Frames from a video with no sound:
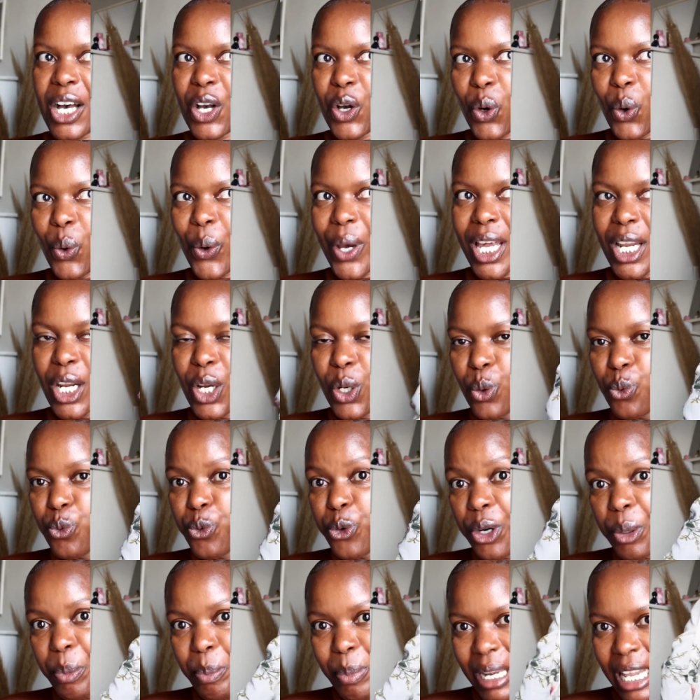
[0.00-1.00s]
go and look
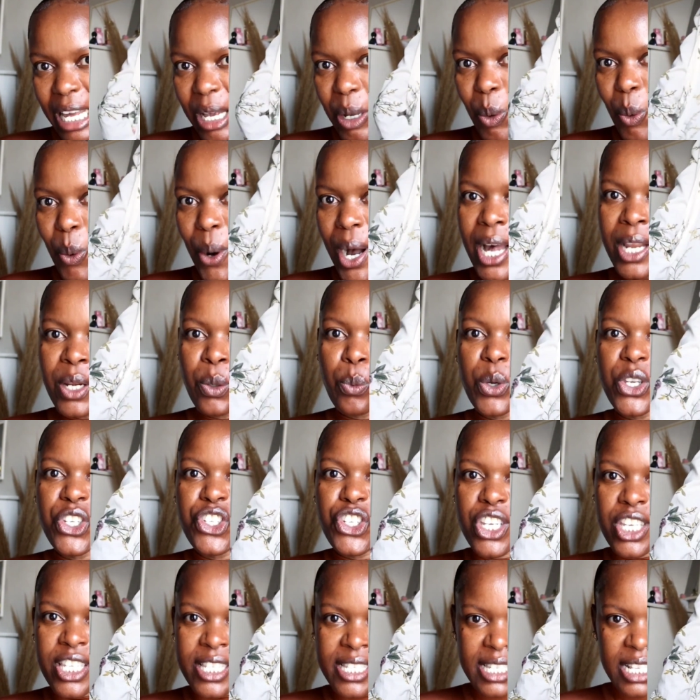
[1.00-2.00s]
for a black one
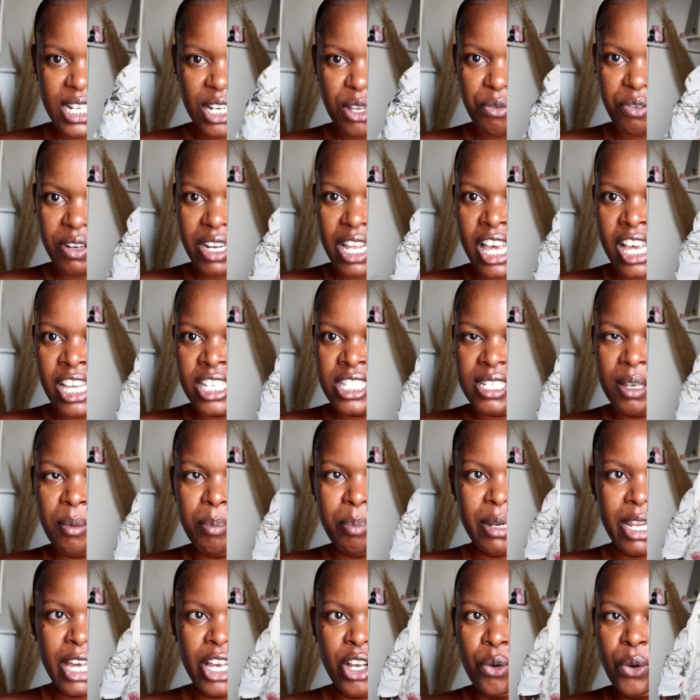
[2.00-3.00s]
which is sleeveless, a
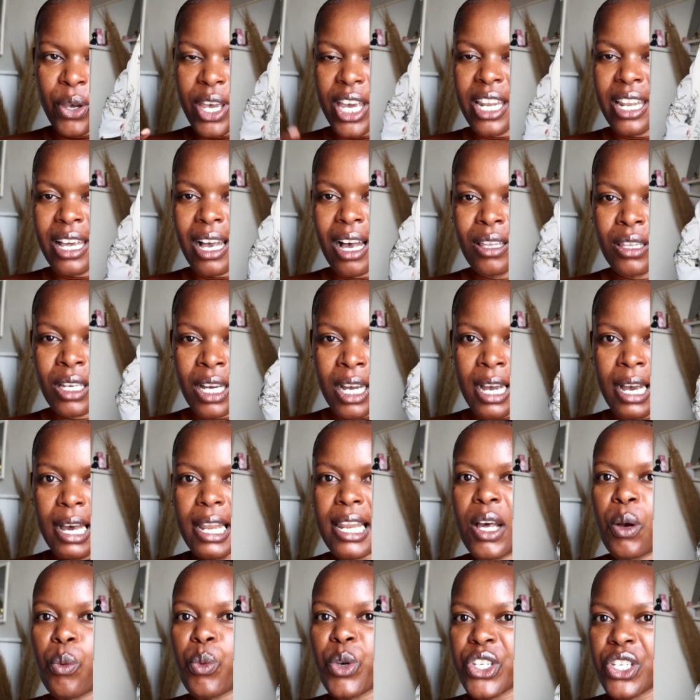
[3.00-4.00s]
black or any other
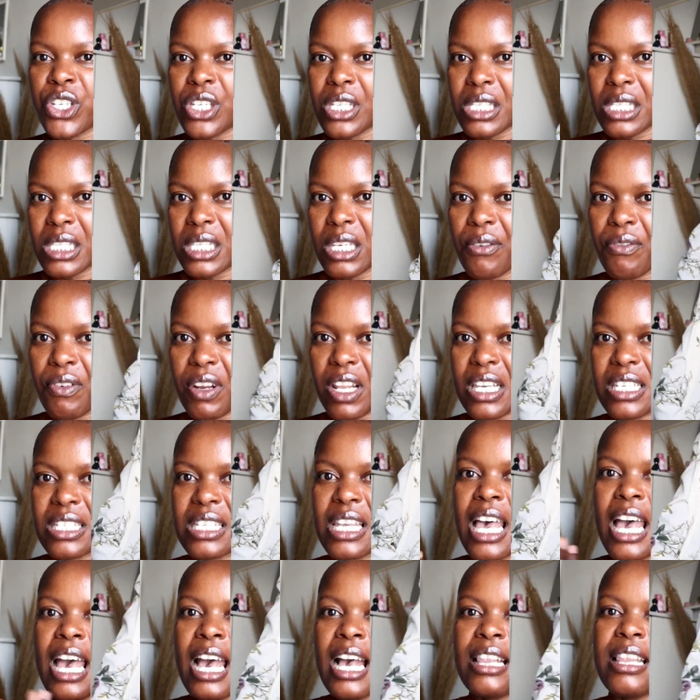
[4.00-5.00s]
color which is sleeveless
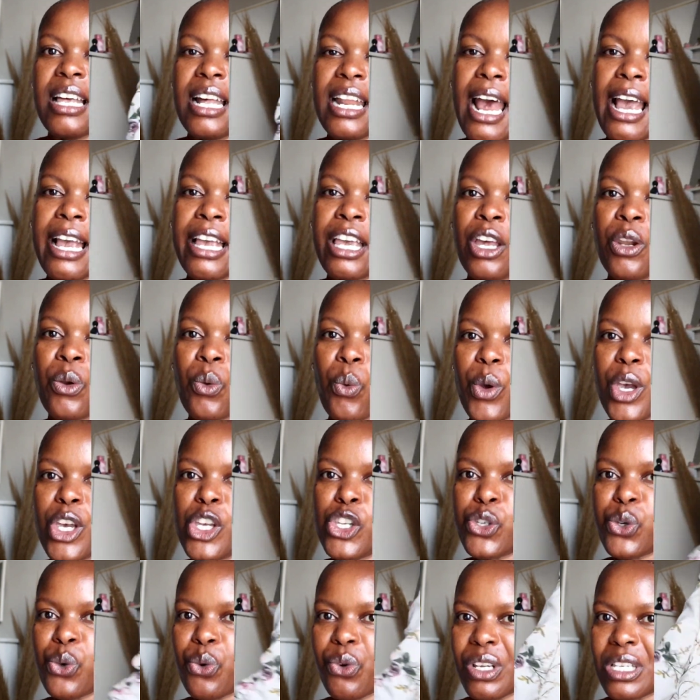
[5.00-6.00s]
that I can wear
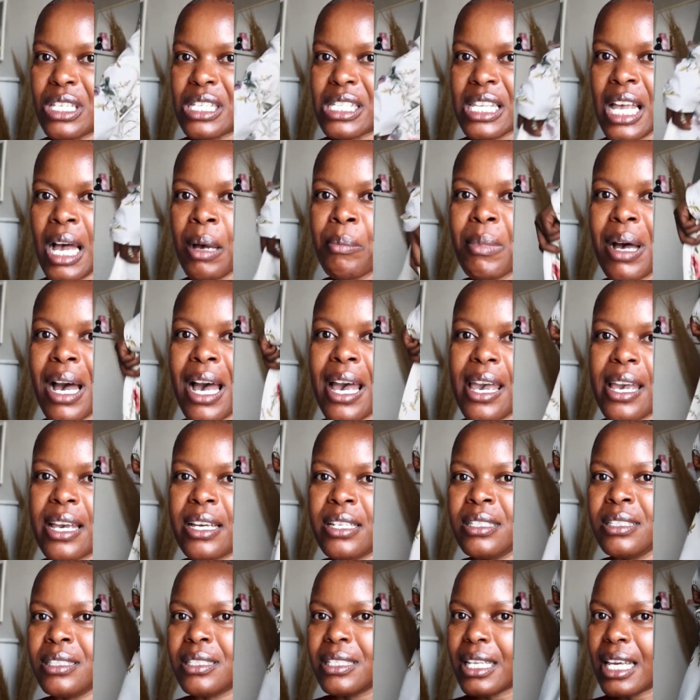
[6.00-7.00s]
during summer.
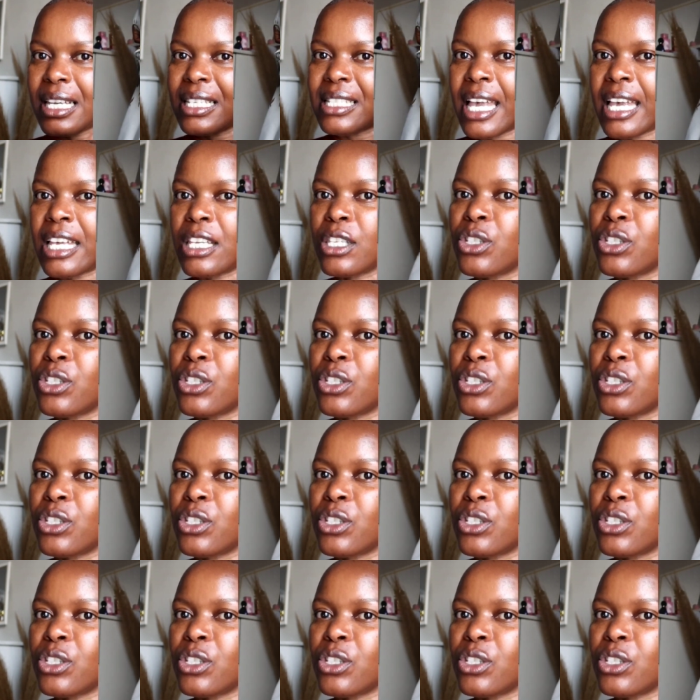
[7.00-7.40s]
And as I